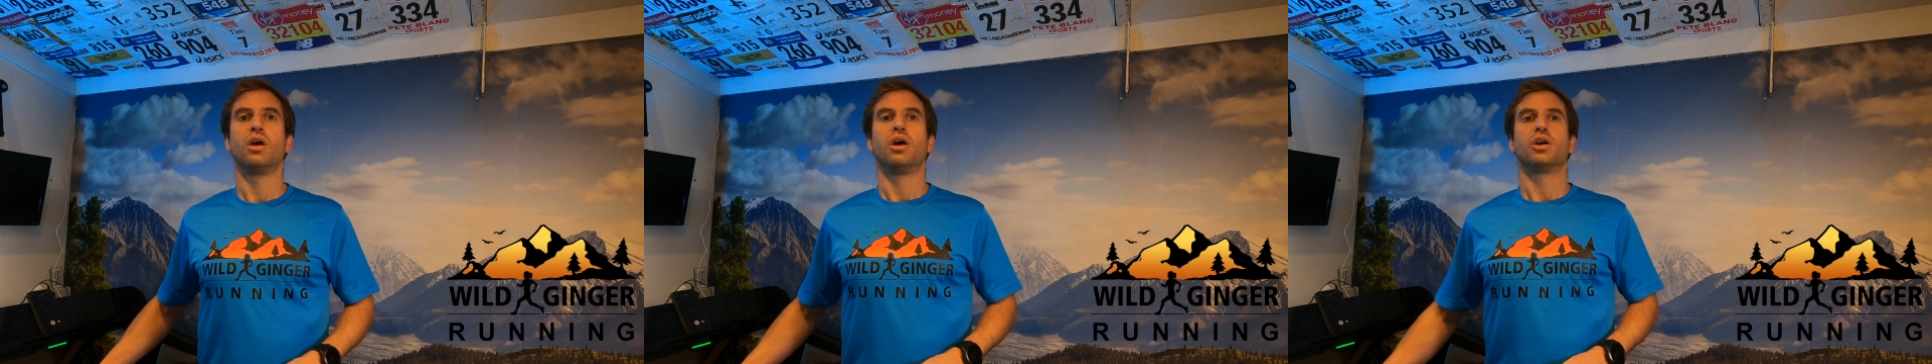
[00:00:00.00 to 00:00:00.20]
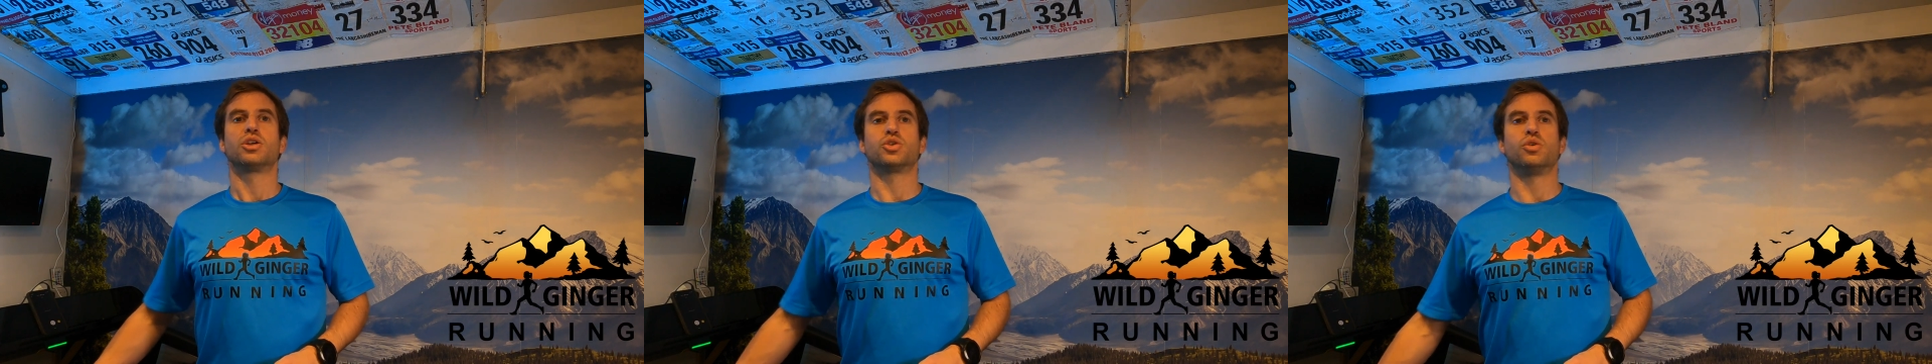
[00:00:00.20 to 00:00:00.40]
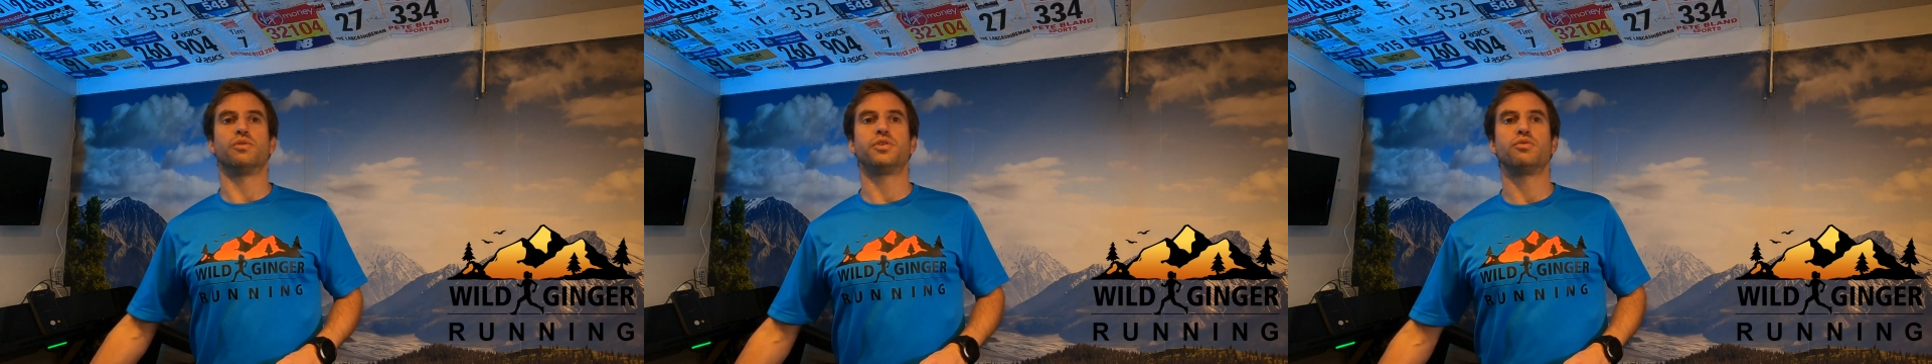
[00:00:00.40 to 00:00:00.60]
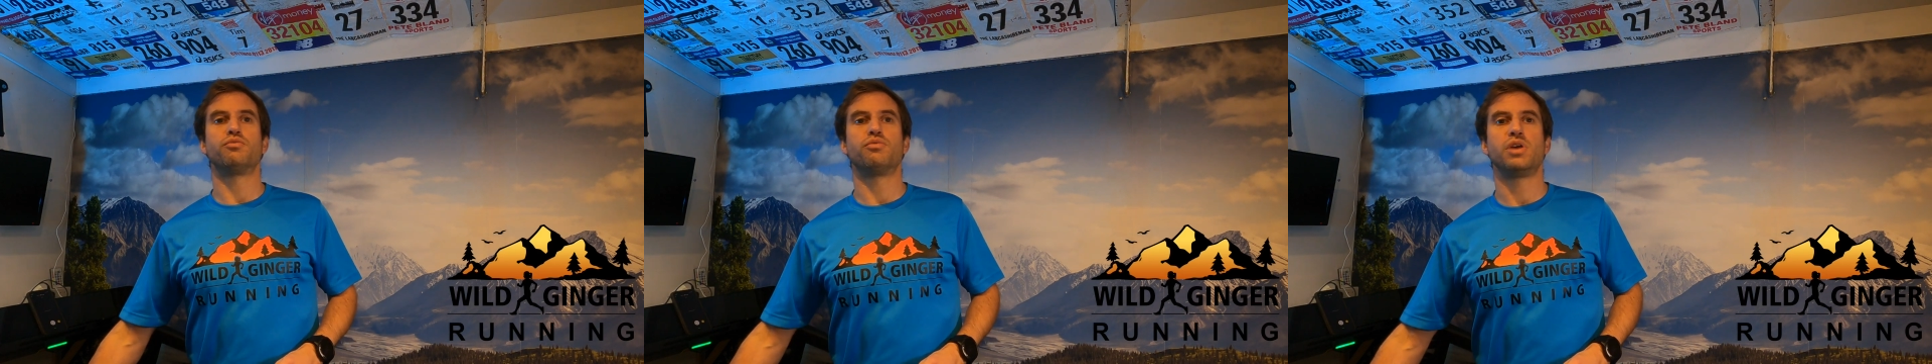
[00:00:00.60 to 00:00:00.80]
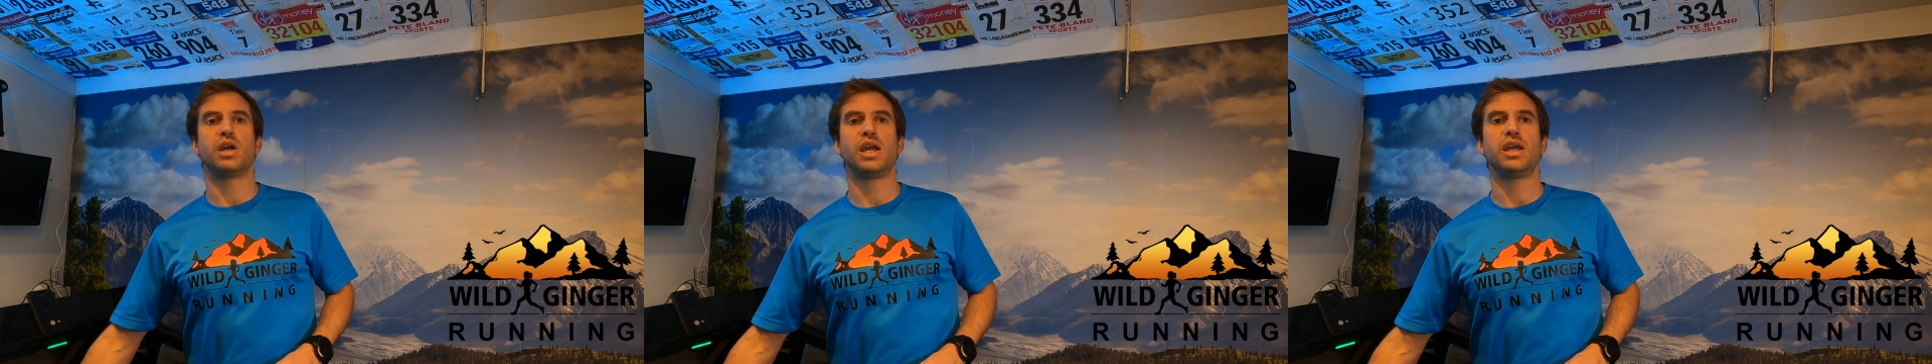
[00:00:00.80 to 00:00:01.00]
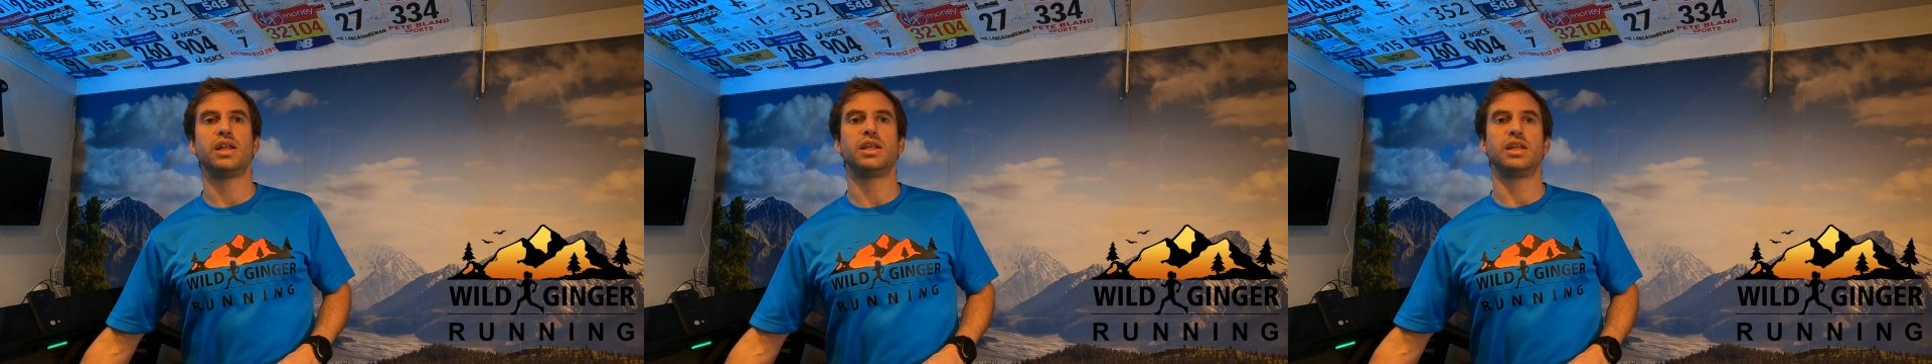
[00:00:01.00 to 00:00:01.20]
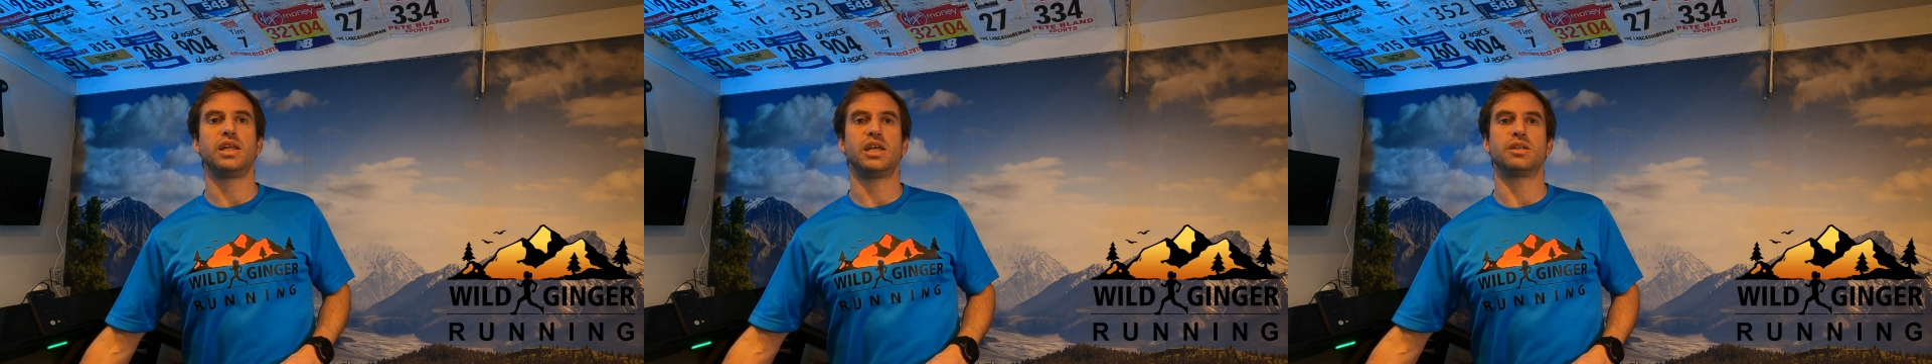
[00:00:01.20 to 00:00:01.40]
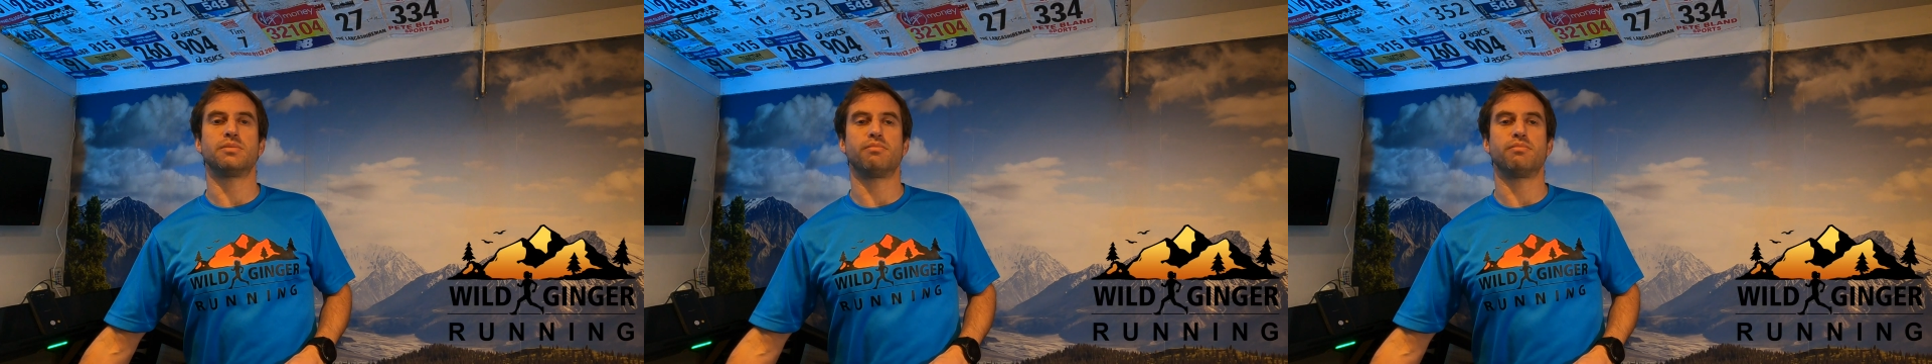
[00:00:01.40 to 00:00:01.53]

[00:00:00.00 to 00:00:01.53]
So if you really need